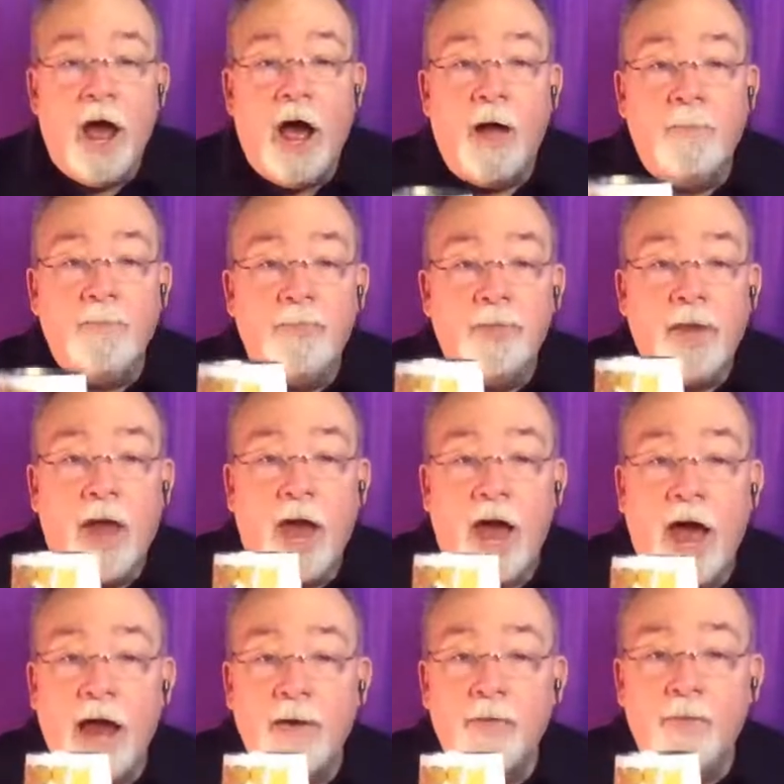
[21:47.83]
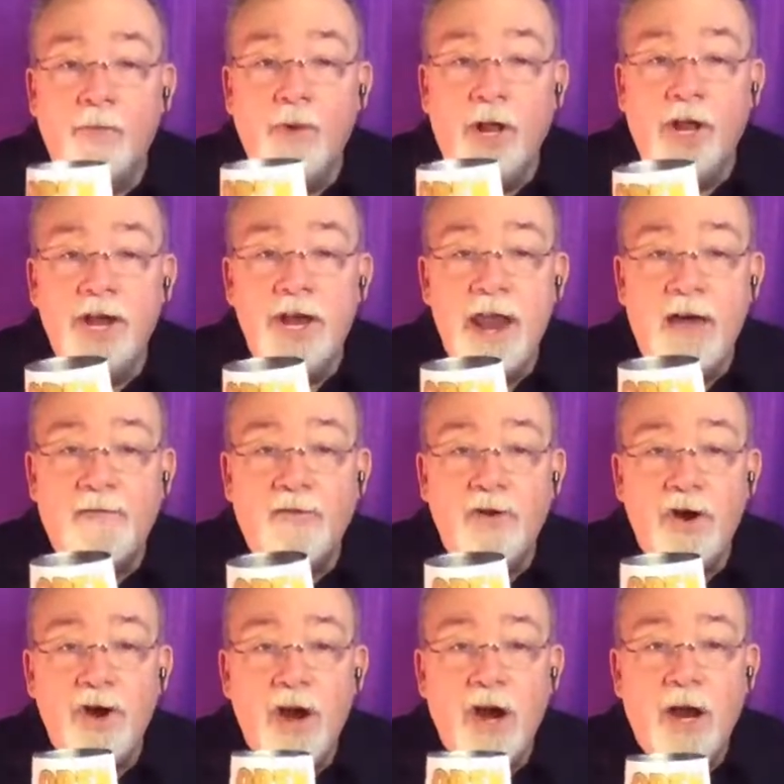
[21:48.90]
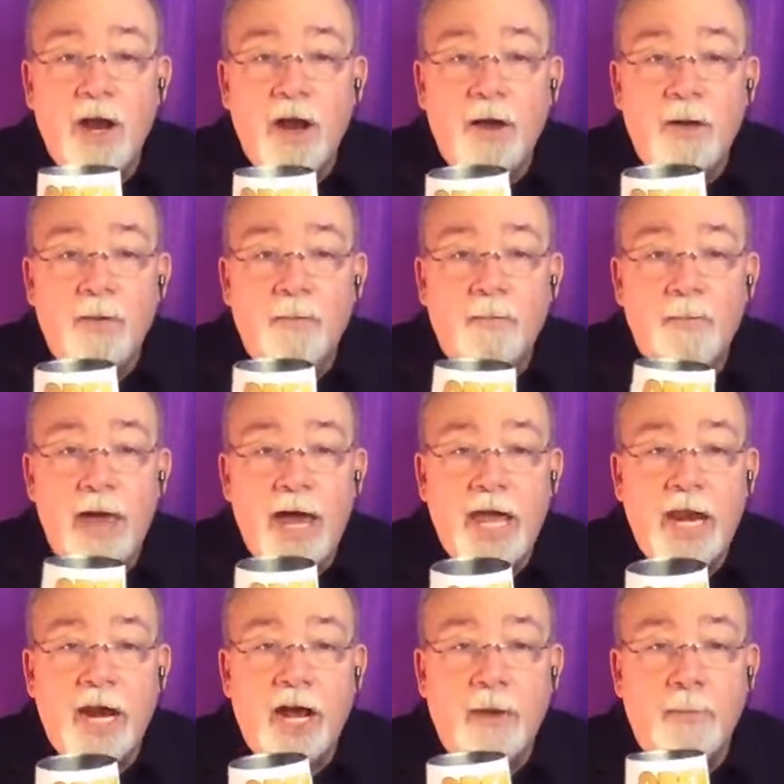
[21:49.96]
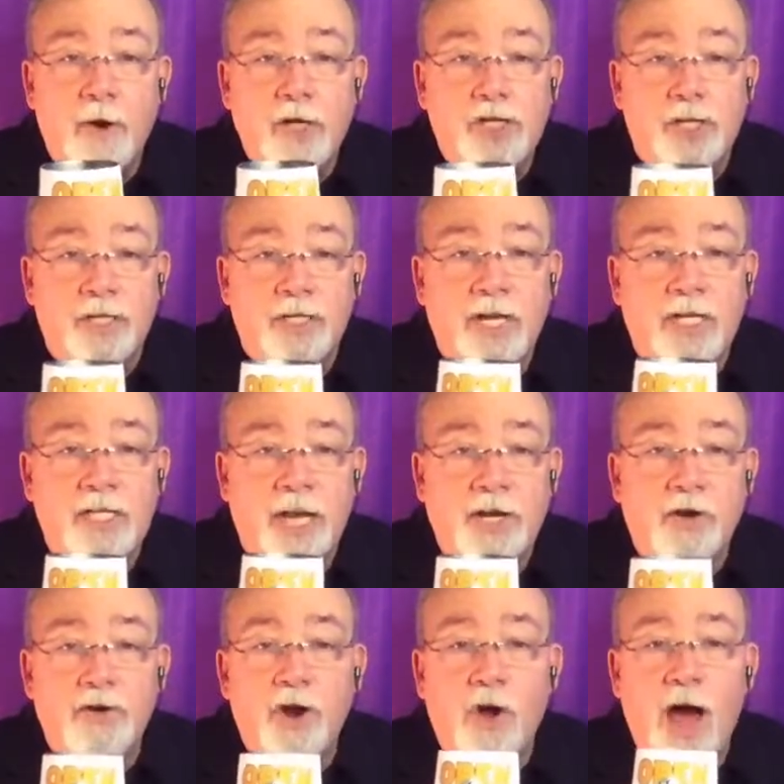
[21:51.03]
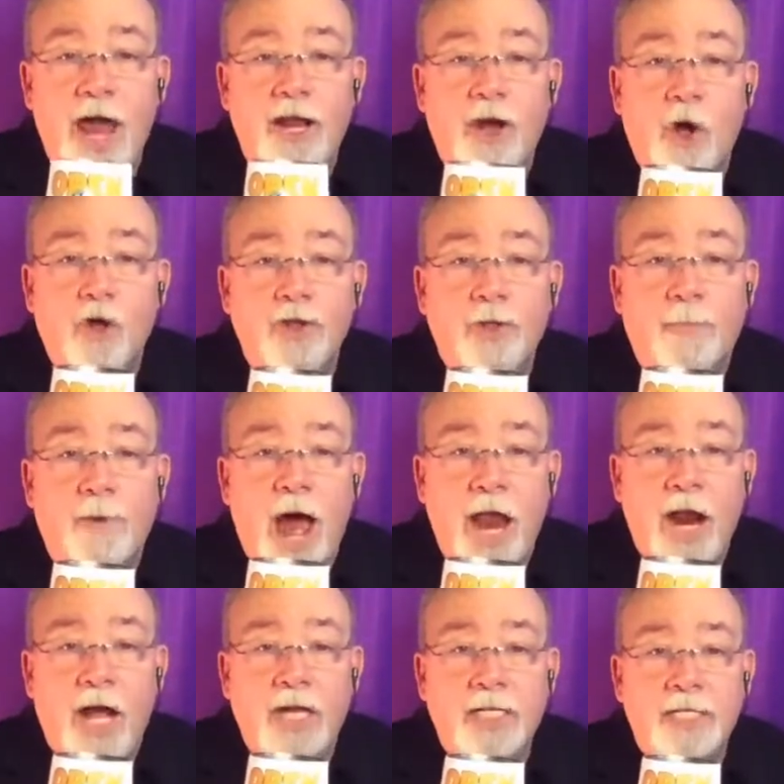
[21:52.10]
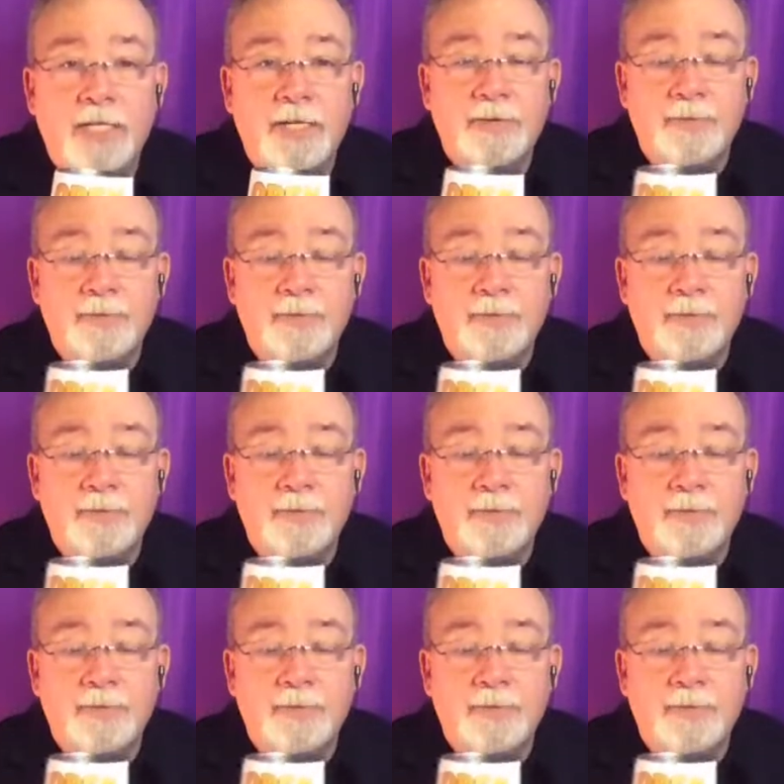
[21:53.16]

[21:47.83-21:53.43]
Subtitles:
I will never make it in commercials because I don't know how to hold the product.